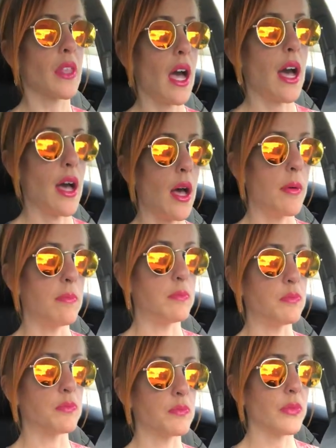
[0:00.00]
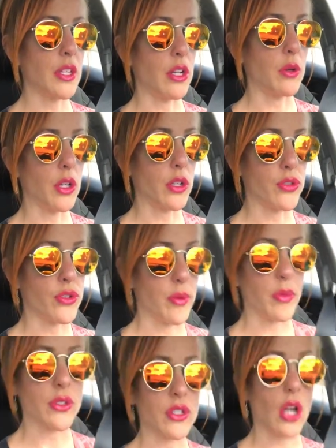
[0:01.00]
And
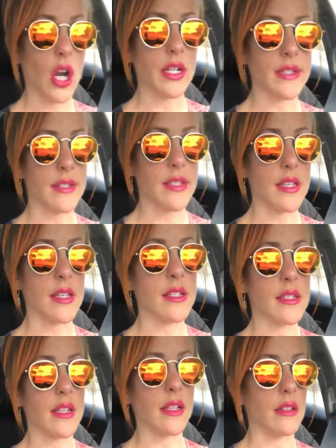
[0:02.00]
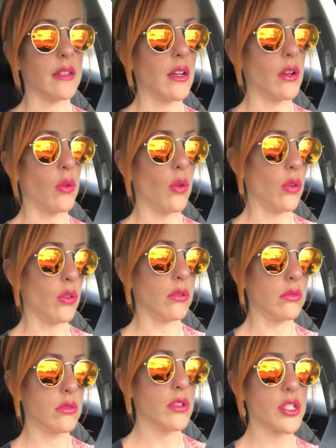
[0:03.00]
contributes to heart disease and a whole
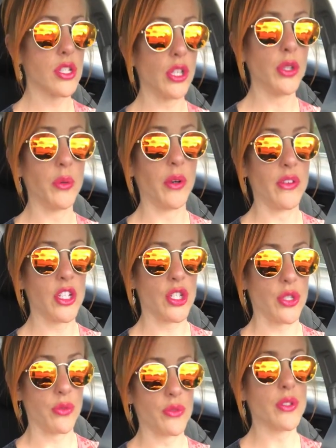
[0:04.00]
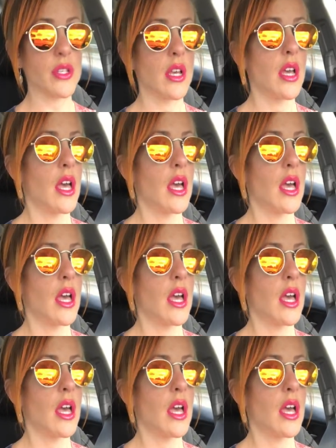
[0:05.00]
slew of issues.